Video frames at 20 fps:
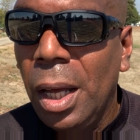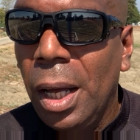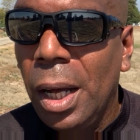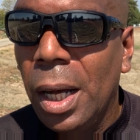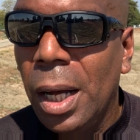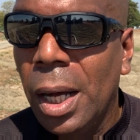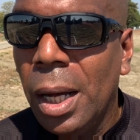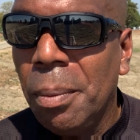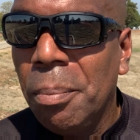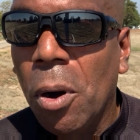
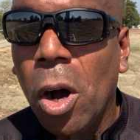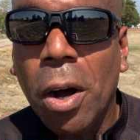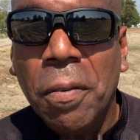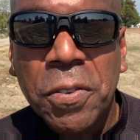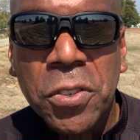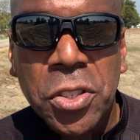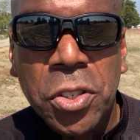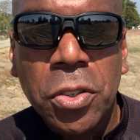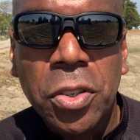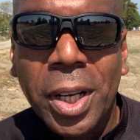
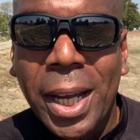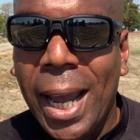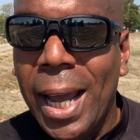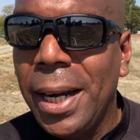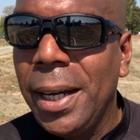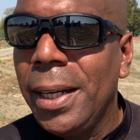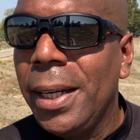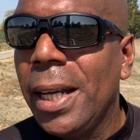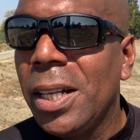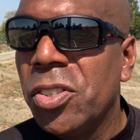Officer
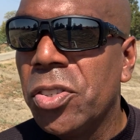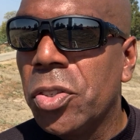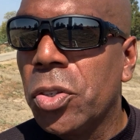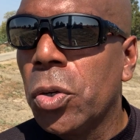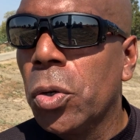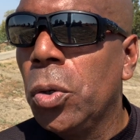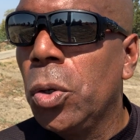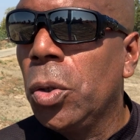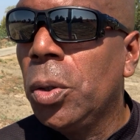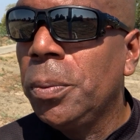Candidate
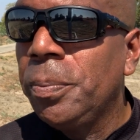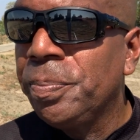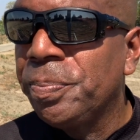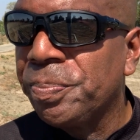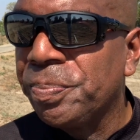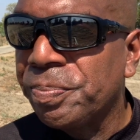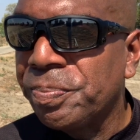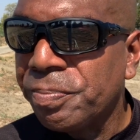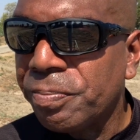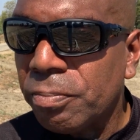School
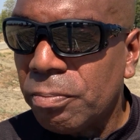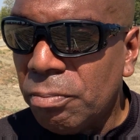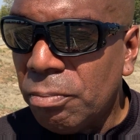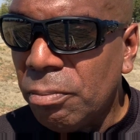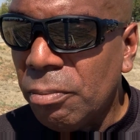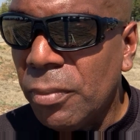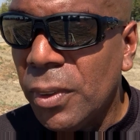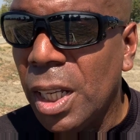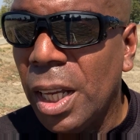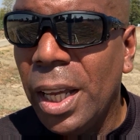
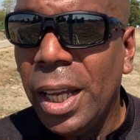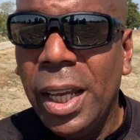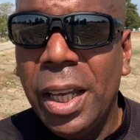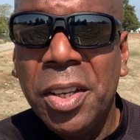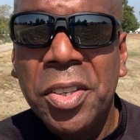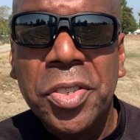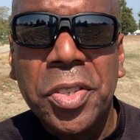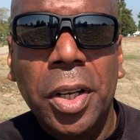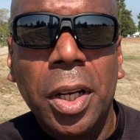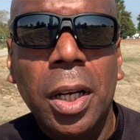
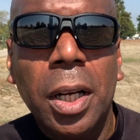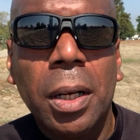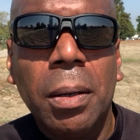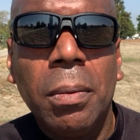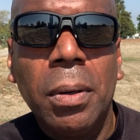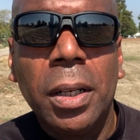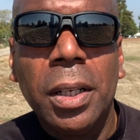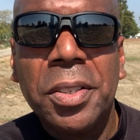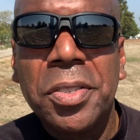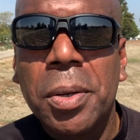is
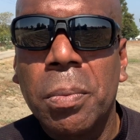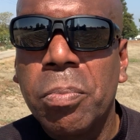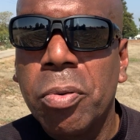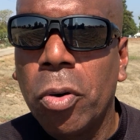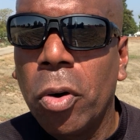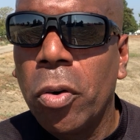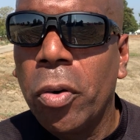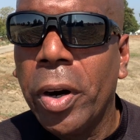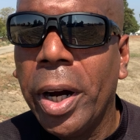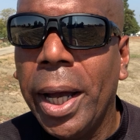a
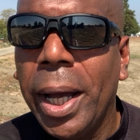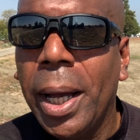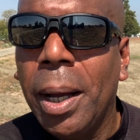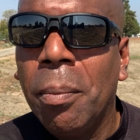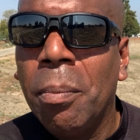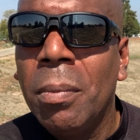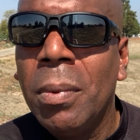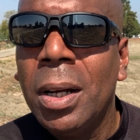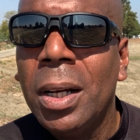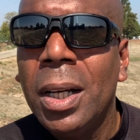
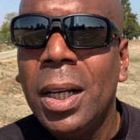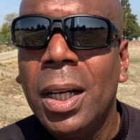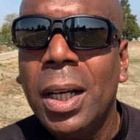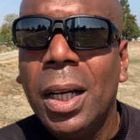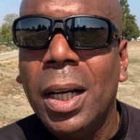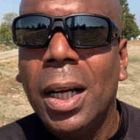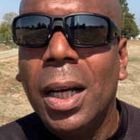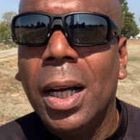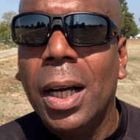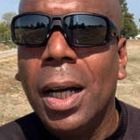program,
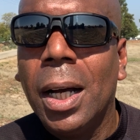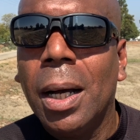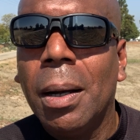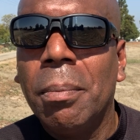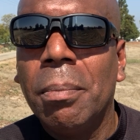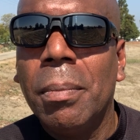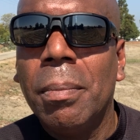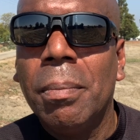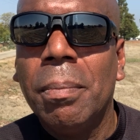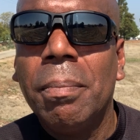
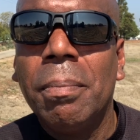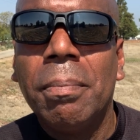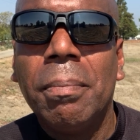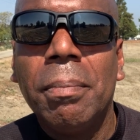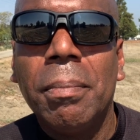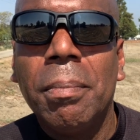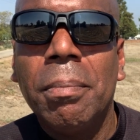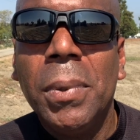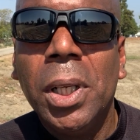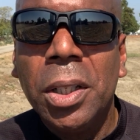
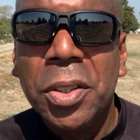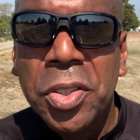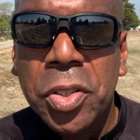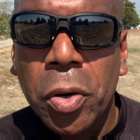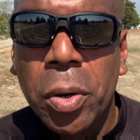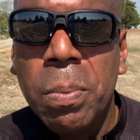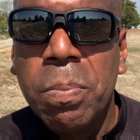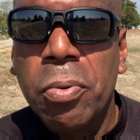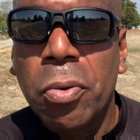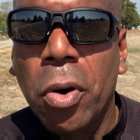
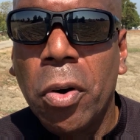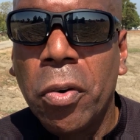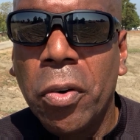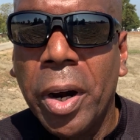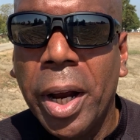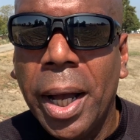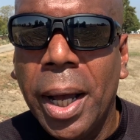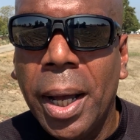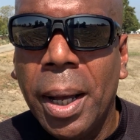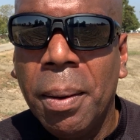military
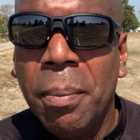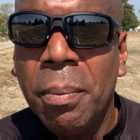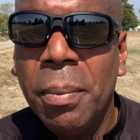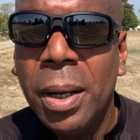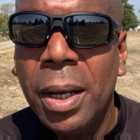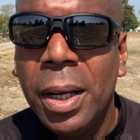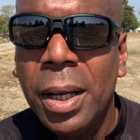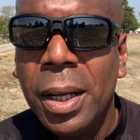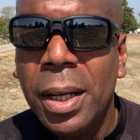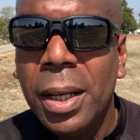program
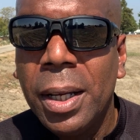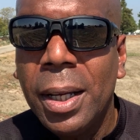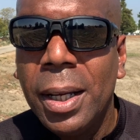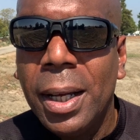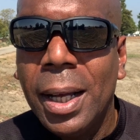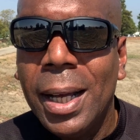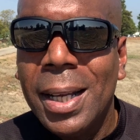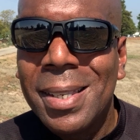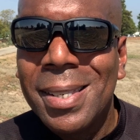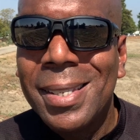
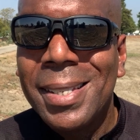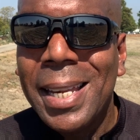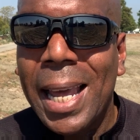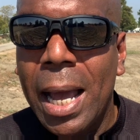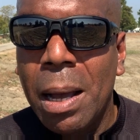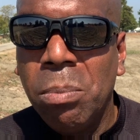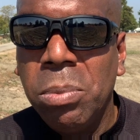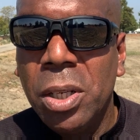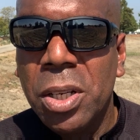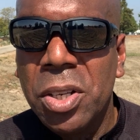
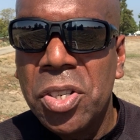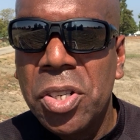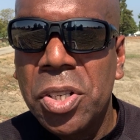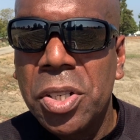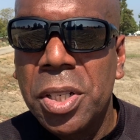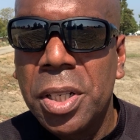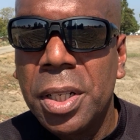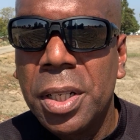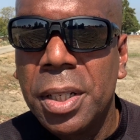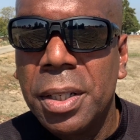
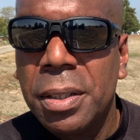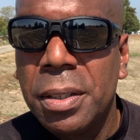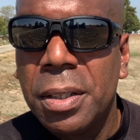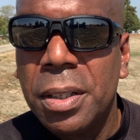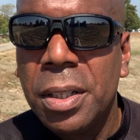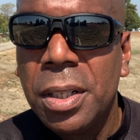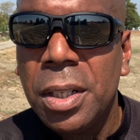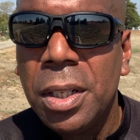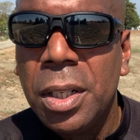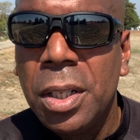established
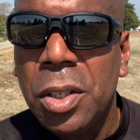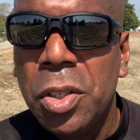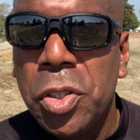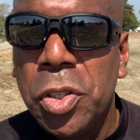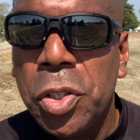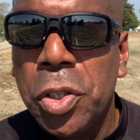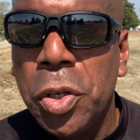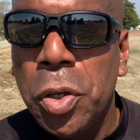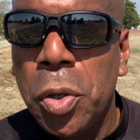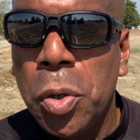
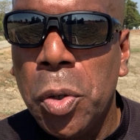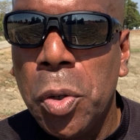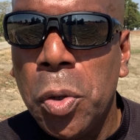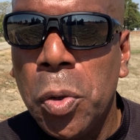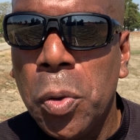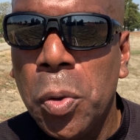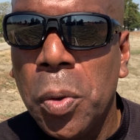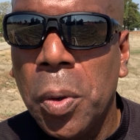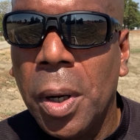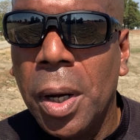
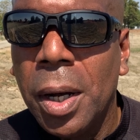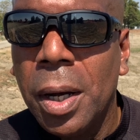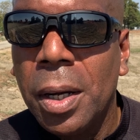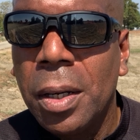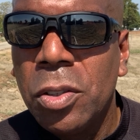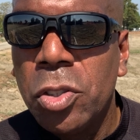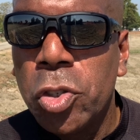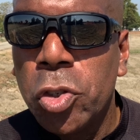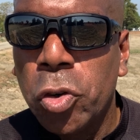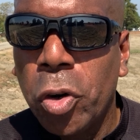to
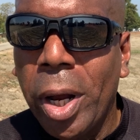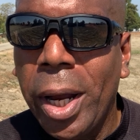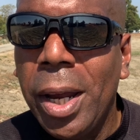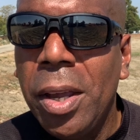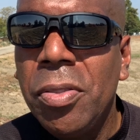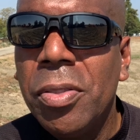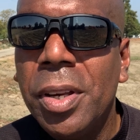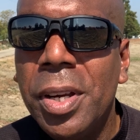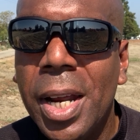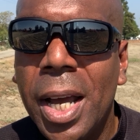
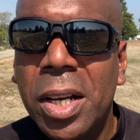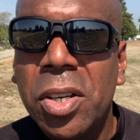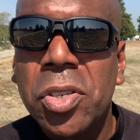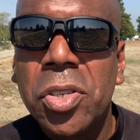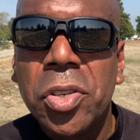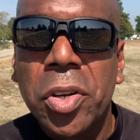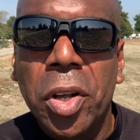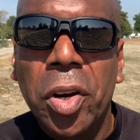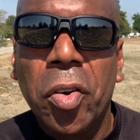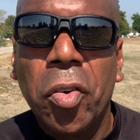train the
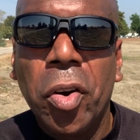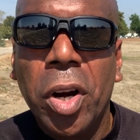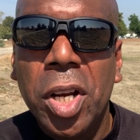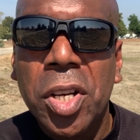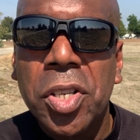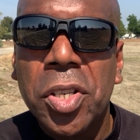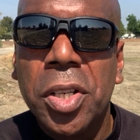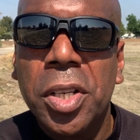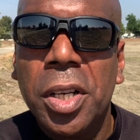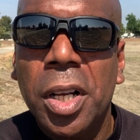next
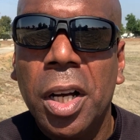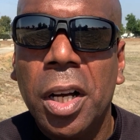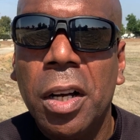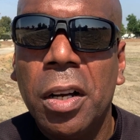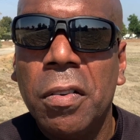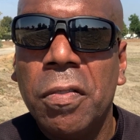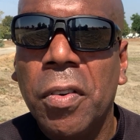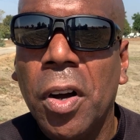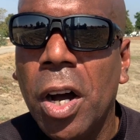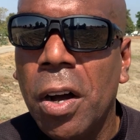generation
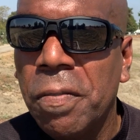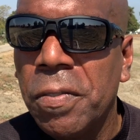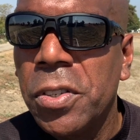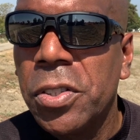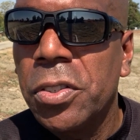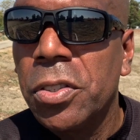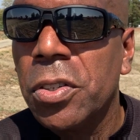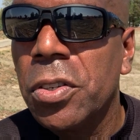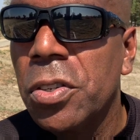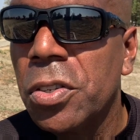of
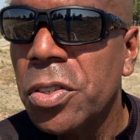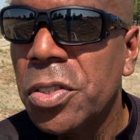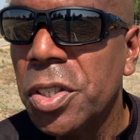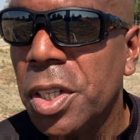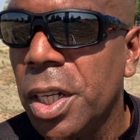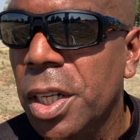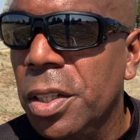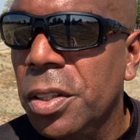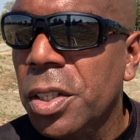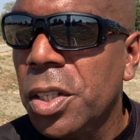officers
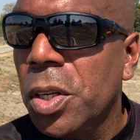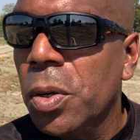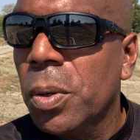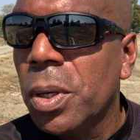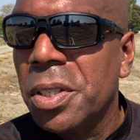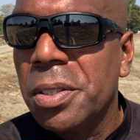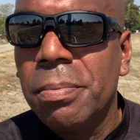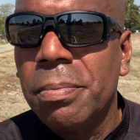in the U.S.